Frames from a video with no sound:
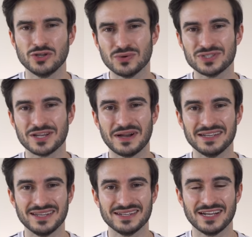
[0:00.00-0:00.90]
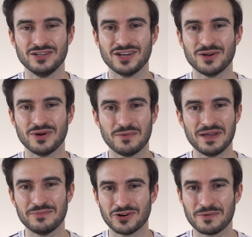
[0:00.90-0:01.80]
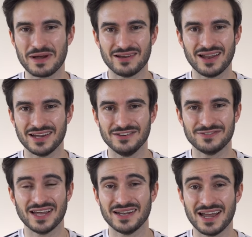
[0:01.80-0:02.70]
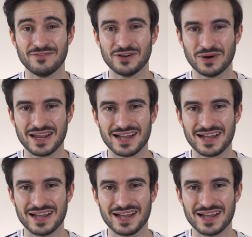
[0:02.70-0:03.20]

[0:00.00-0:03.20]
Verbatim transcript: You also might think that you know a bit more about life than everyone